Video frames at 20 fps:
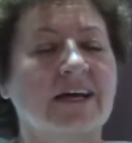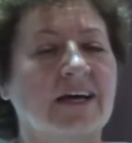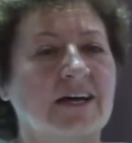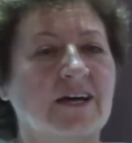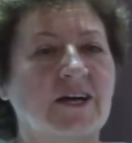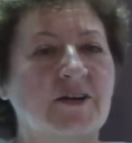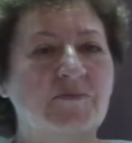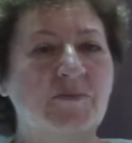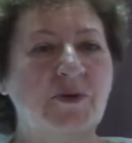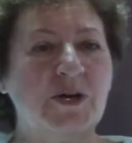
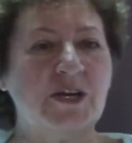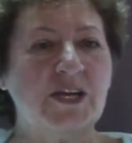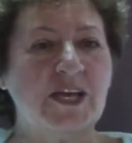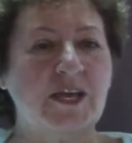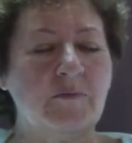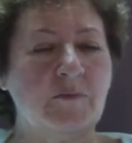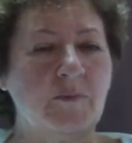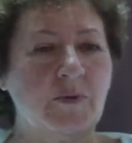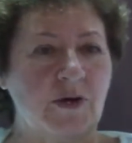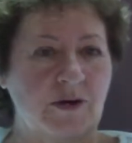I'm
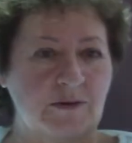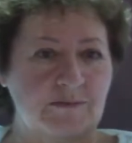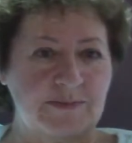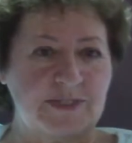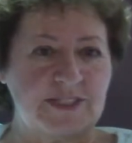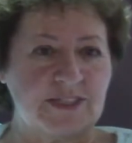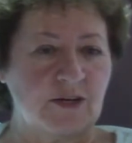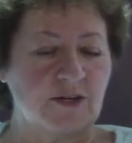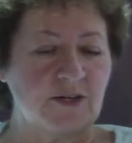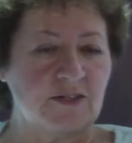working
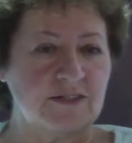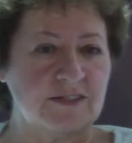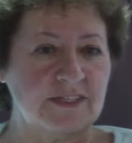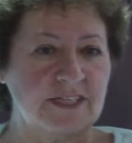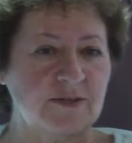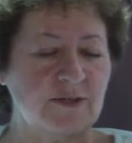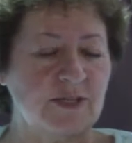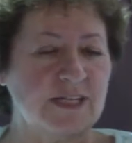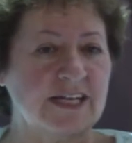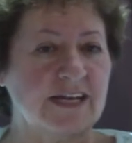props on
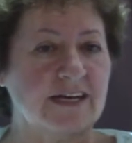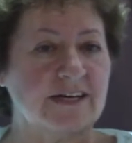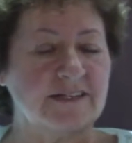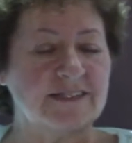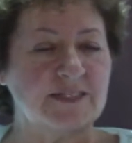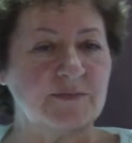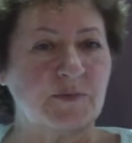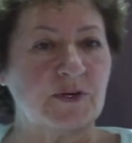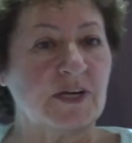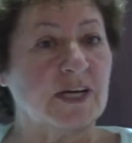Noel
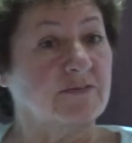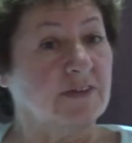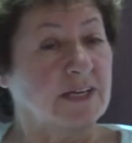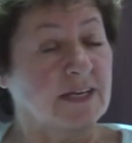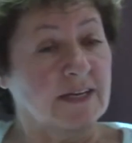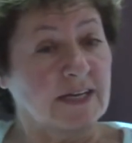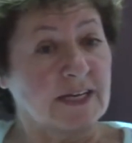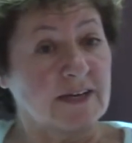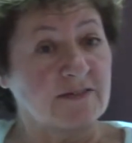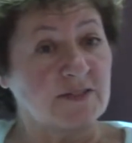Coward's Private
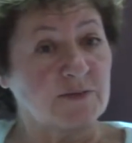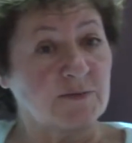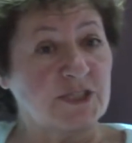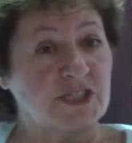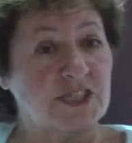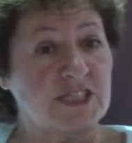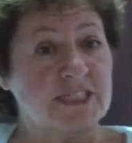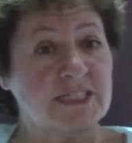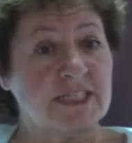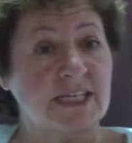Lives,
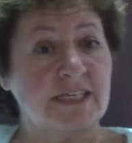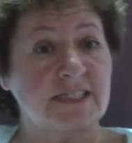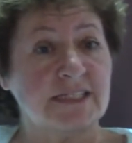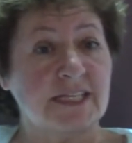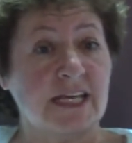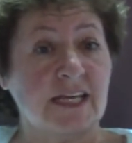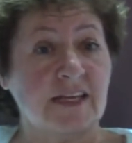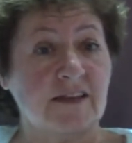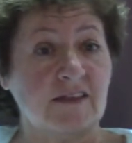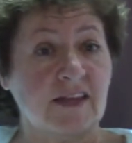which is set
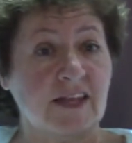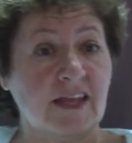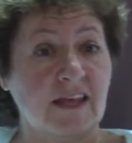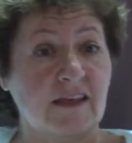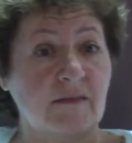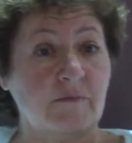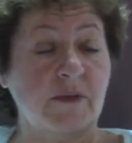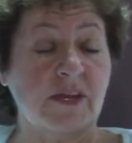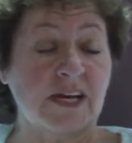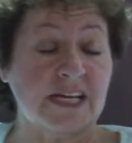in
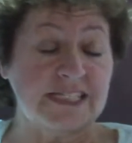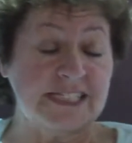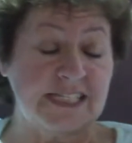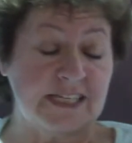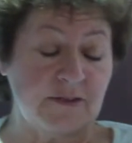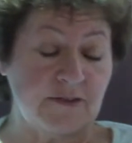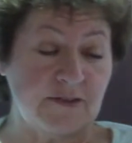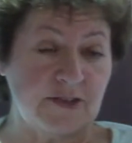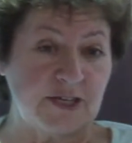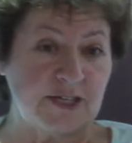the
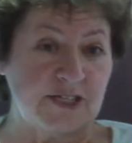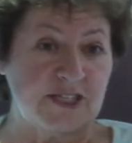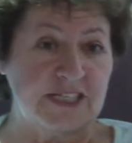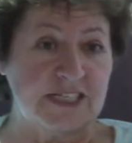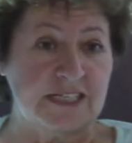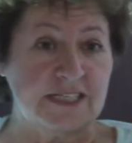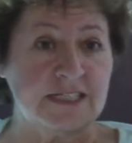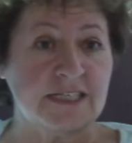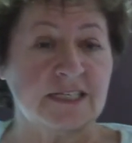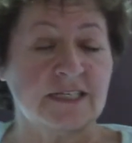
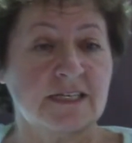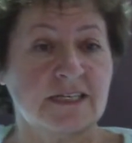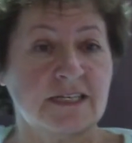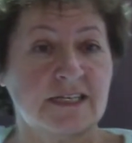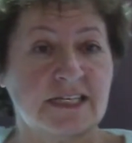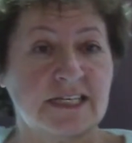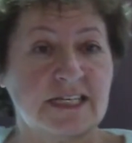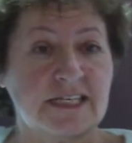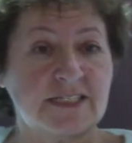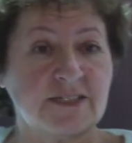1930s.
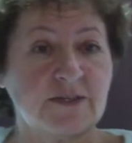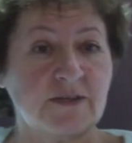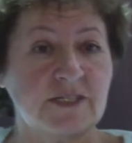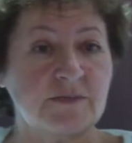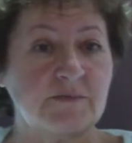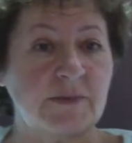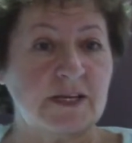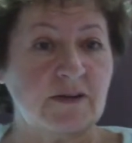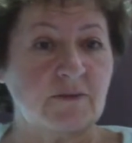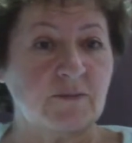So
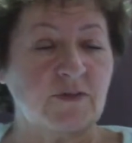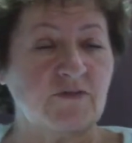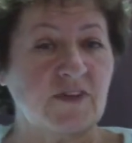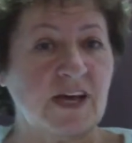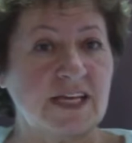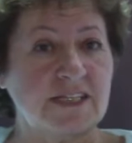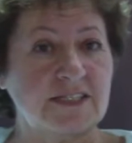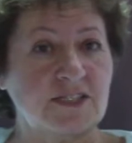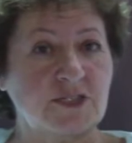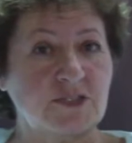it's meant we've
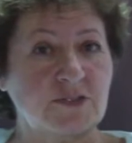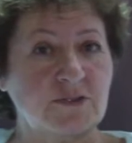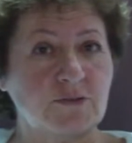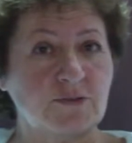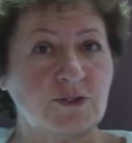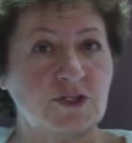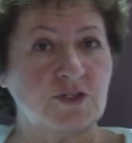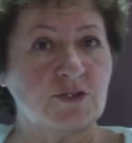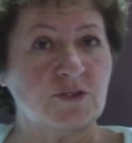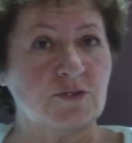had to
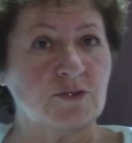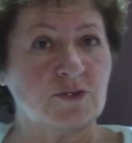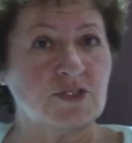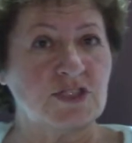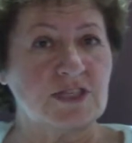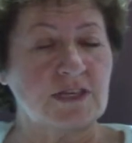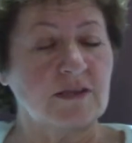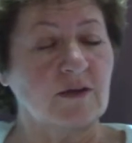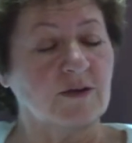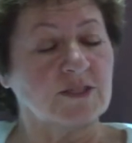
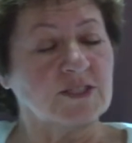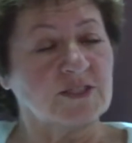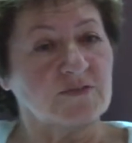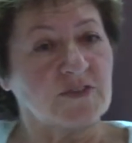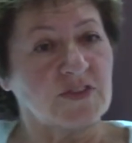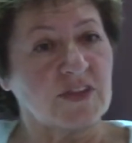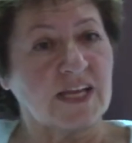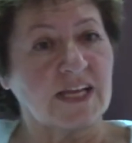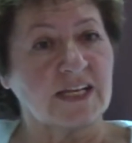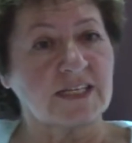source lots of
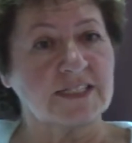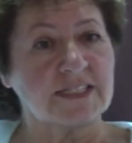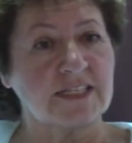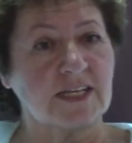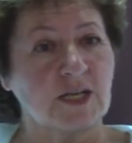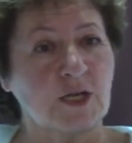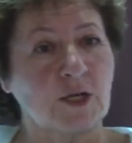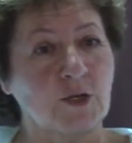things that